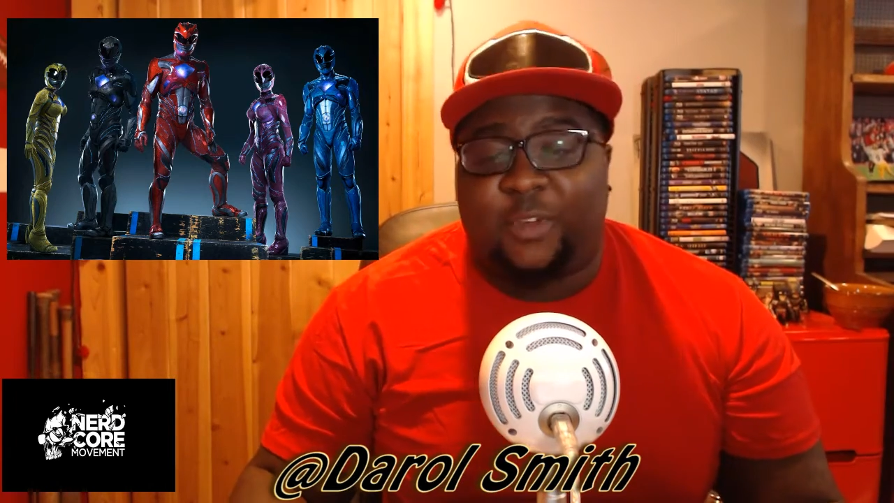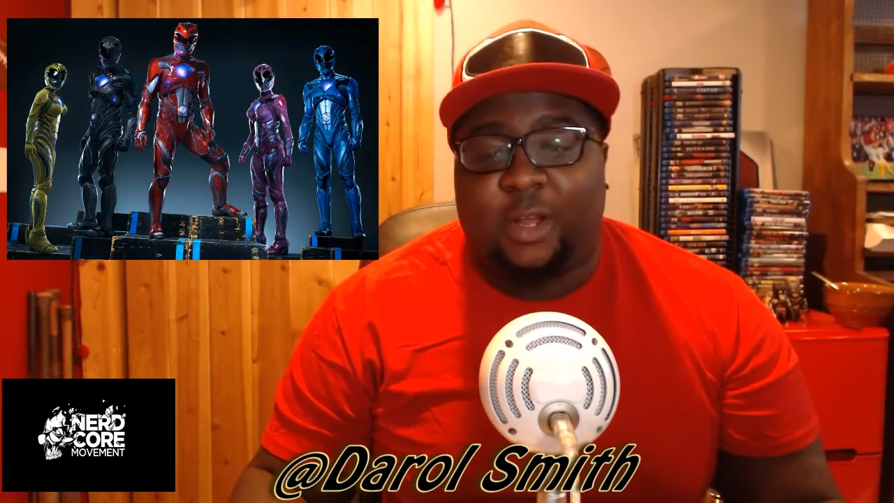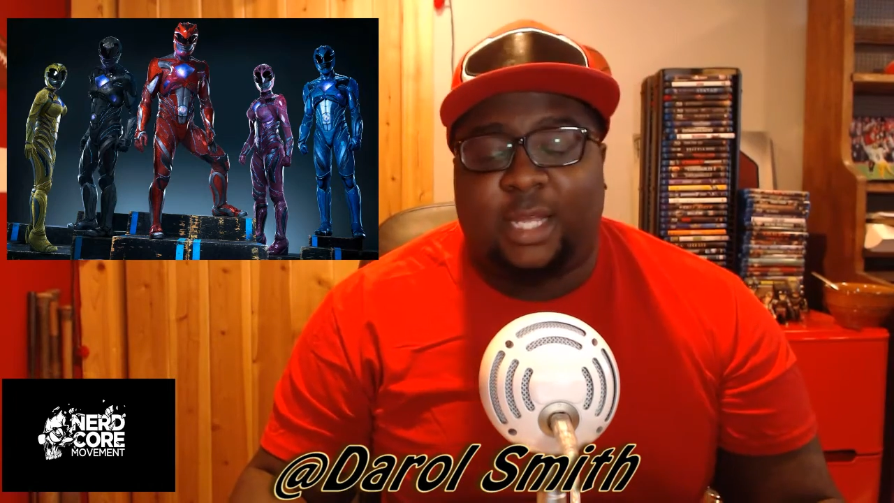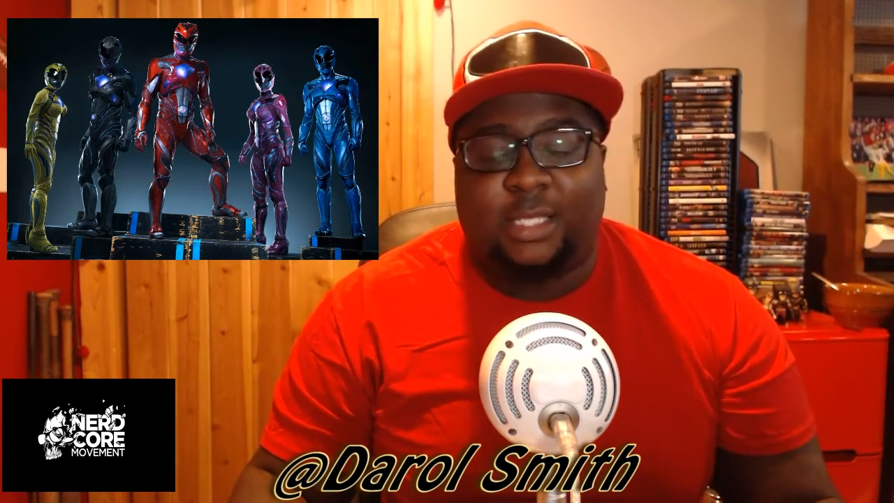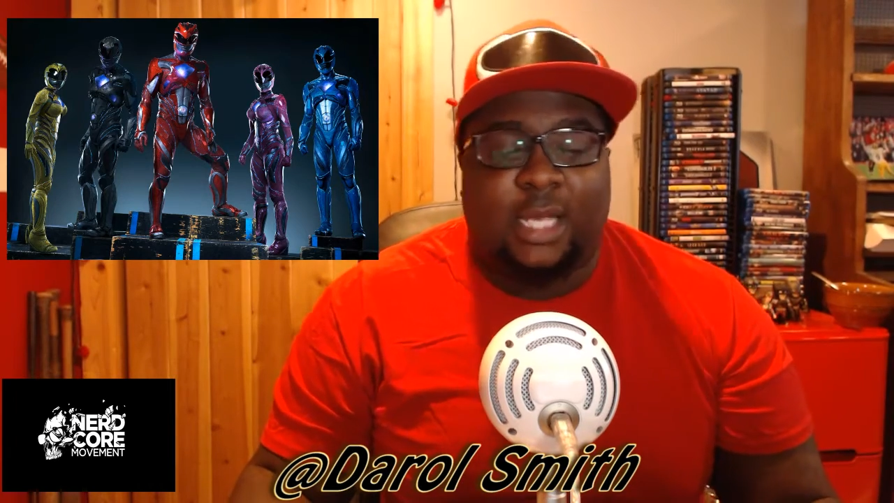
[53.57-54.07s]

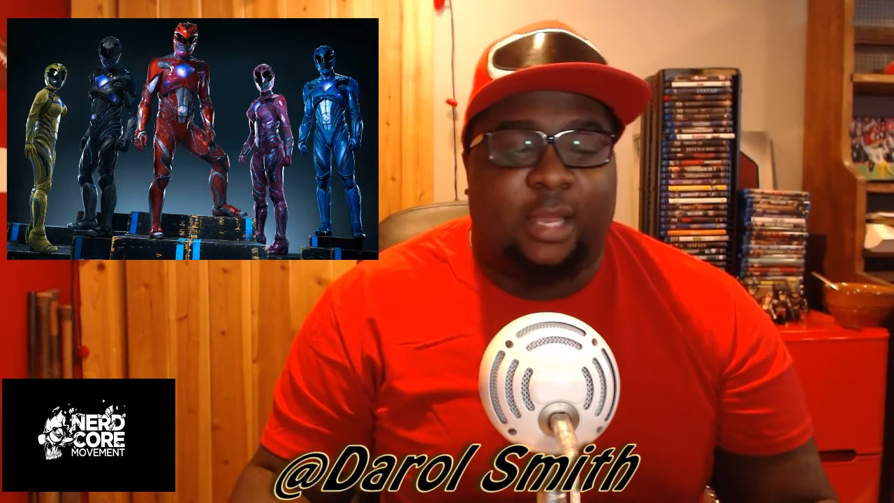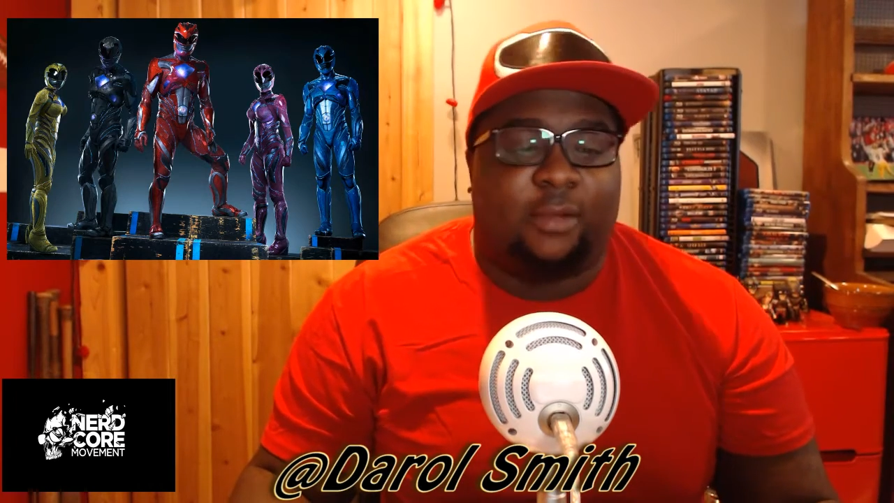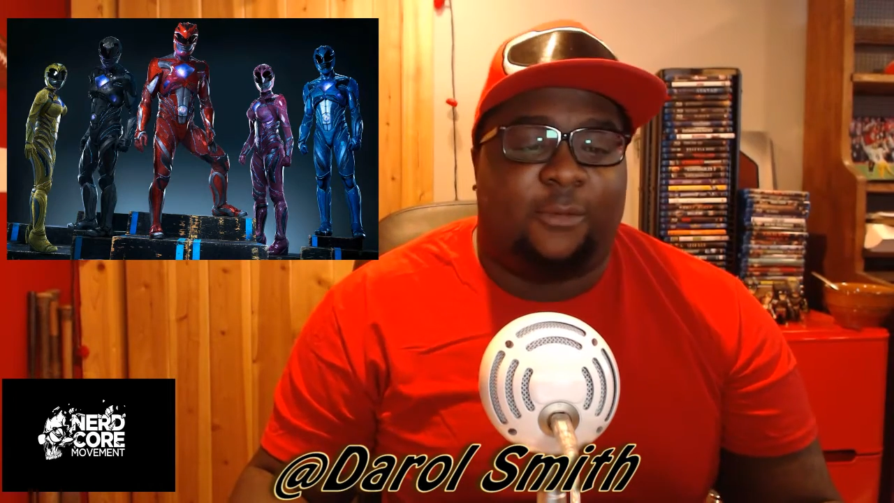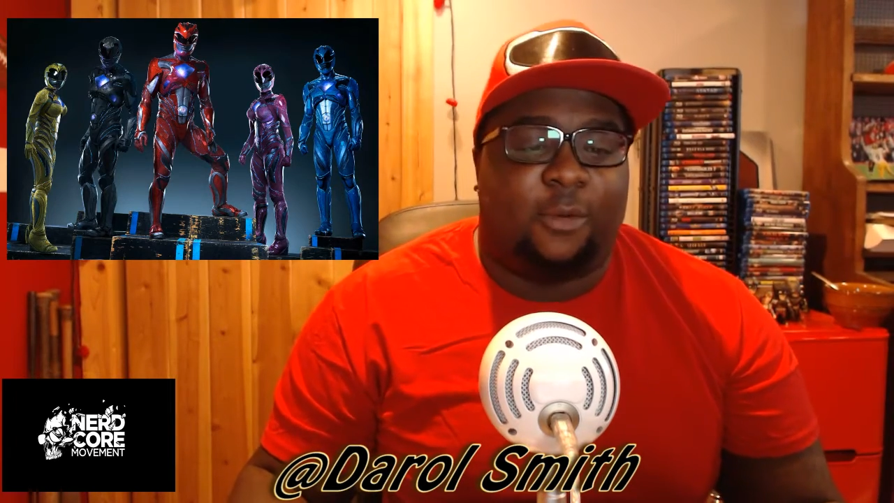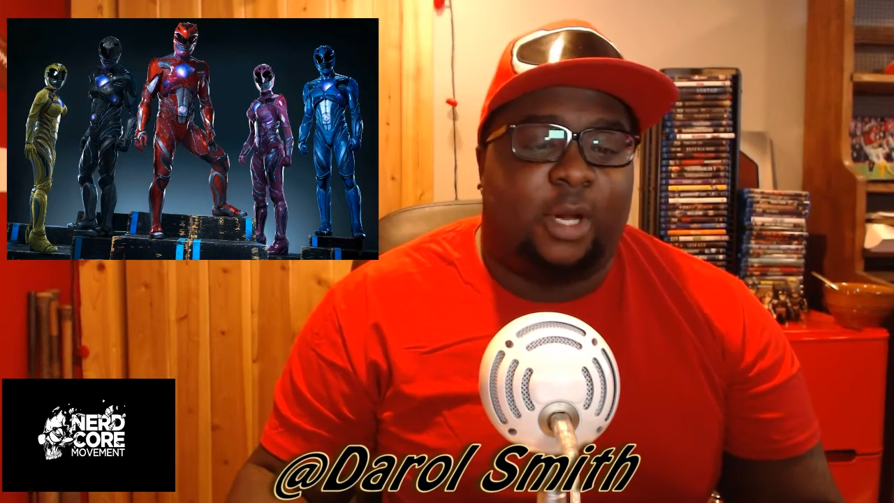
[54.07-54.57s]
very
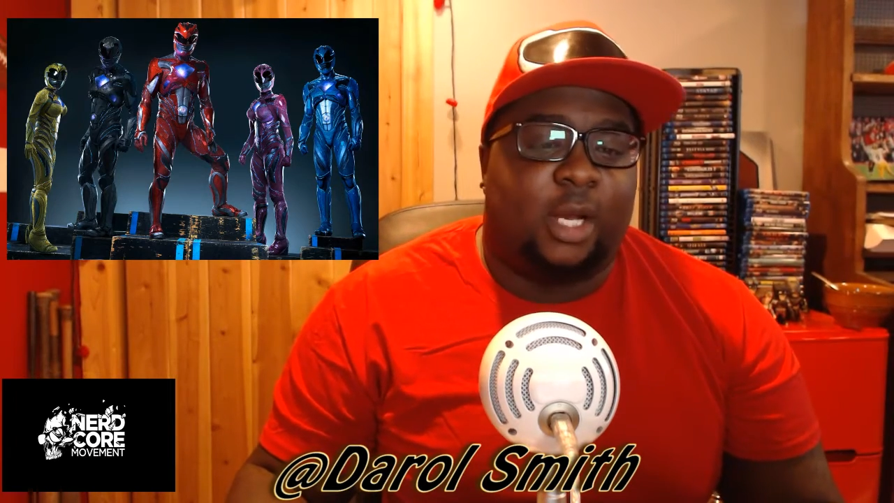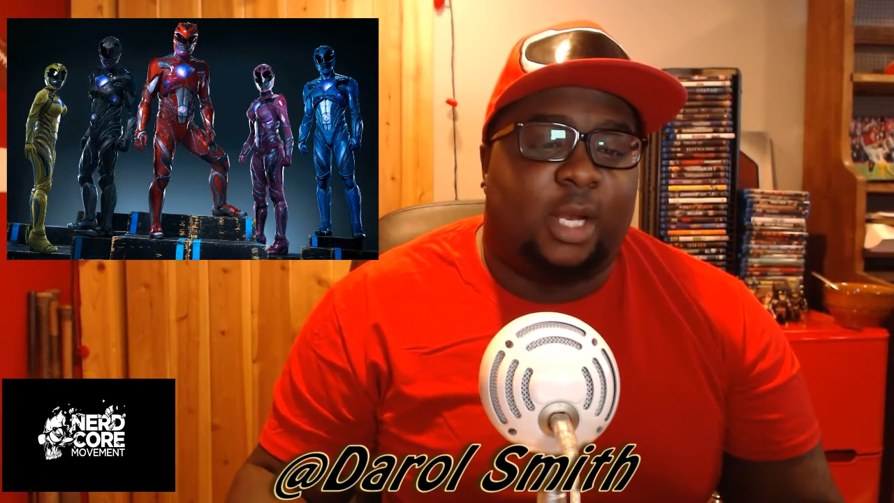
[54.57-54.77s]
excited for it.